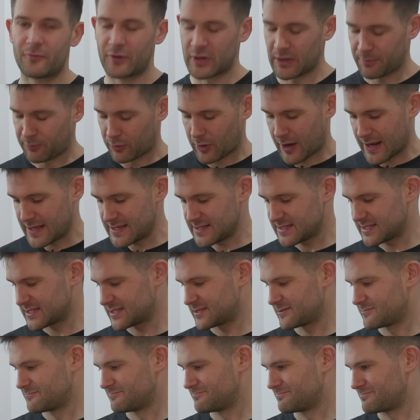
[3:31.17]
for the
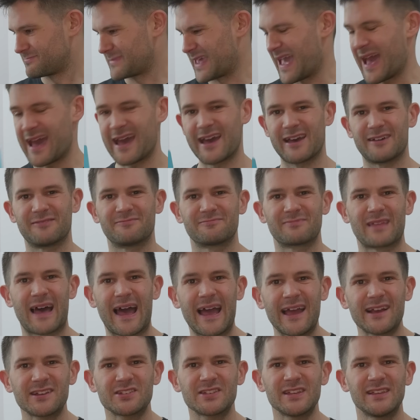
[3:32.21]
price, yeah,
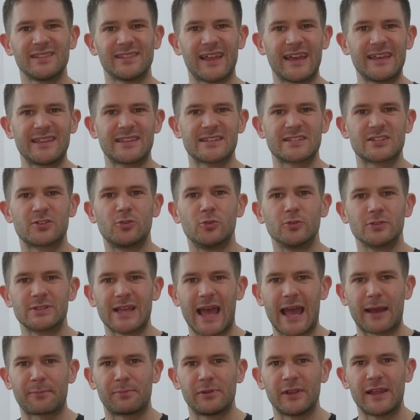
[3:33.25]
I actually like this cool
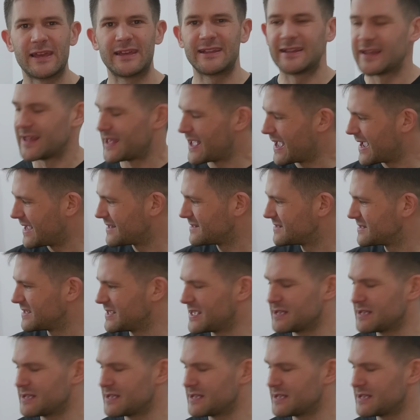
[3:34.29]
CoolTac plate and